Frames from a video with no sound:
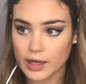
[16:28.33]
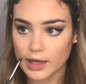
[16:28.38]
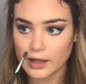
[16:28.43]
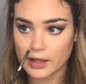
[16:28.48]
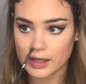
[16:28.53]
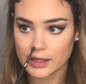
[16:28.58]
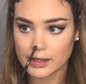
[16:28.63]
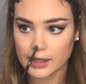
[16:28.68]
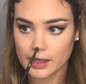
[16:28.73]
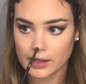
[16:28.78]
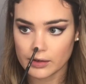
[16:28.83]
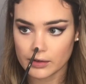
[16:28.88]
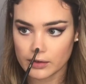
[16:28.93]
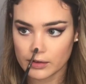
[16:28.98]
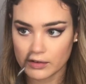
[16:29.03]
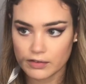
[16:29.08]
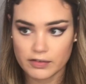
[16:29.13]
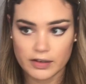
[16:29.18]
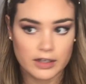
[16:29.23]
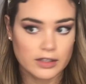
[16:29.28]
I like that little
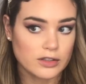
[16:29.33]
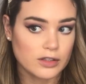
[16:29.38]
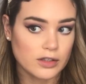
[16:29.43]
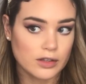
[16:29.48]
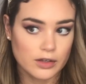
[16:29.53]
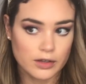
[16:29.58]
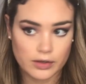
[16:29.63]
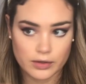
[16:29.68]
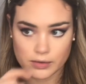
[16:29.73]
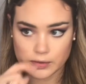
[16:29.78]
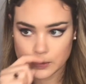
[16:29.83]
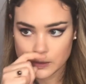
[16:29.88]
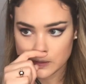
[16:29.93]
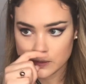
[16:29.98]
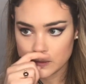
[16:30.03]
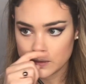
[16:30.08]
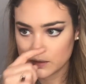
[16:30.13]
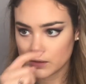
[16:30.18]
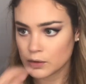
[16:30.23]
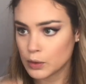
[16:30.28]
effect on the nose.
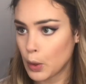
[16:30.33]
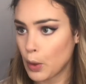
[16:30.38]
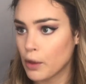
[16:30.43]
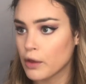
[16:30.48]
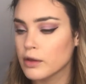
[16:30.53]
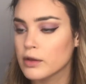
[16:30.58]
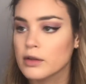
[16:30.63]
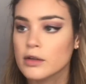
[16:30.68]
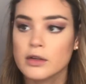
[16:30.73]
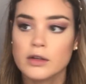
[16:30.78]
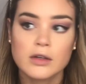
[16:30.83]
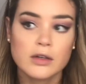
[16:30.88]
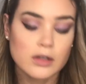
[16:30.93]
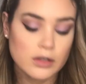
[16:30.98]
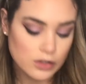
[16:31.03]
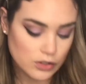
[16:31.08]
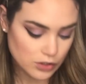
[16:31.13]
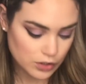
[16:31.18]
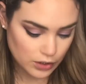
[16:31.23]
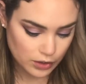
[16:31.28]

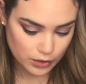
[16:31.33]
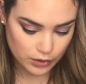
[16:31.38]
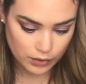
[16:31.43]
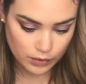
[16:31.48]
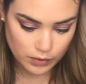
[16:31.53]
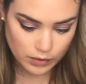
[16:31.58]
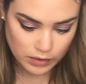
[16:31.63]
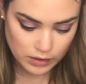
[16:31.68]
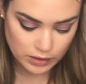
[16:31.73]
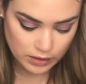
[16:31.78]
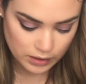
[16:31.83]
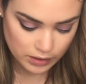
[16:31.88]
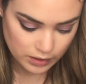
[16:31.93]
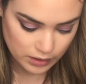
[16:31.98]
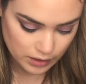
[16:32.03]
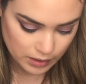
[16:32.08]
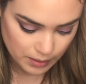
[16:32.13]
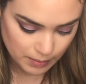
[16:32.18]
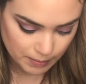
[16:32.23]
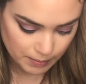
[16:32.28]
So,
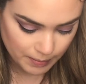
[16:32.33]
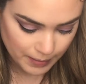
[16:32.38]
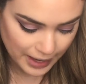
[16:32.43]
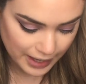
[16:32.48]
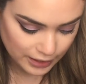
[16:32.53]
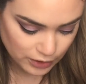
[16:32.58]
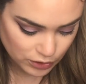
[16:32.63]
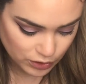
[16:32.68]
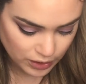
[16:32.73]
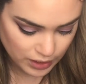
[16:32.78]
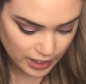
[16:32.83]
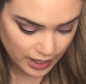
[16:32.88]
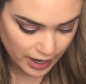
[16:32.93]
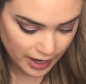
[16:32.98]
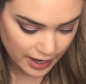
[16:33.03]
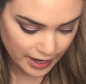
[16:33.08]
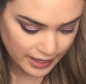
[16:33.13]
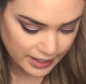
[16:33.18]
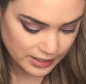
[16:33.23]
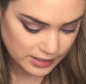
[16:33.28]
back to the
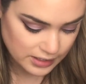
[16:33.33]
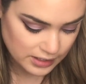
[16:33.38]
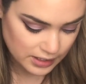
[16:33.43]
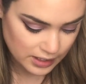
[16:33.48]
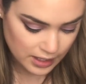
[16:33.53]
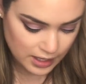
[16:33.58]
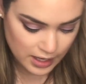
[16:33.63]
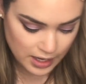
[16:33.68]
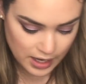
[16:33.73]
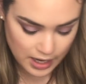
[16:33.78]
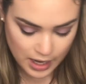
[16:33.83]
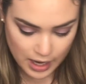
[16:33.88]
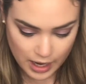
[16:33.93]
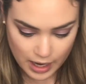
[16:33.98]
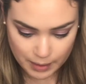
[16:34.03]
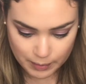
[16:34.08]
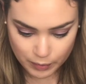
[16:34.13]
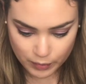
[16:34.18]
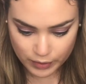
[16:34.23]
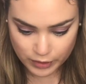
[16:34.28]
eyes,
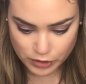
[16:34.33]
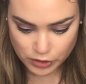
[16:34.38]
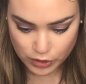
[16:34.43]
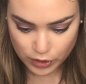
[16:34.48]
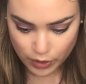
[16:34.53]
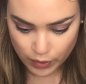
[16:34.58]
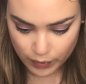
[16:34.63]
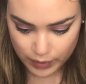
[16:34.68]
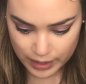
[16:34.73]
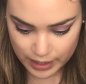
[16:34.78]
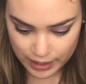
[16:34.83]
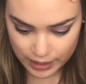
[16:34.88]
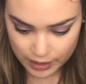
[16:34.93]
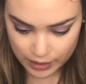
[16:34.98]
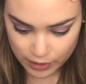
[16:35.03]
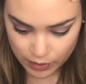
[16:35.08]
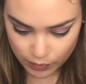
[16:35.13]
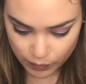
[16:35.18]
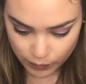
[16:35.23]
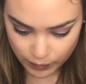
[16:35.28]
I'm going to go
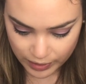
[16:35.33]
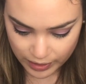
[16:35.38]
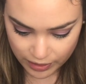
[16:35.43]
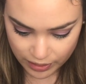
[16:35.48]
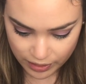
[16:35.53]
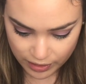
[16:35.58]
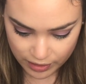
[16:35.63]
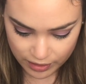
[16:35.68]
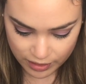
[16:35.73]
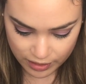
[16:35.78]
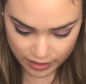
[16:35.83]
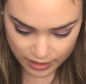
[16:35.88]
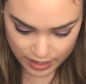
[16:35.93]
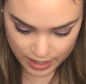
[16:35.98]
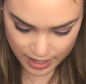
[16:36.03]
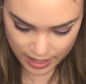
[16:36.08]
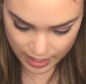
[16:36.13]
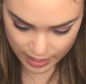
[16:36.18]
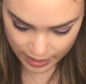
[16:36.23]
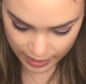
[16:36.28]
in with
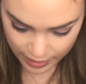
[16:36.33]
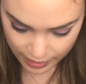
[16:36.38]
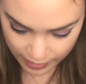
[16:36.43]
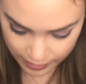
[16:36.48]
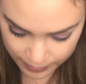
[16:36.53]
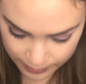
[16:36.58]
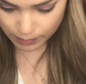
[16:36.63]
the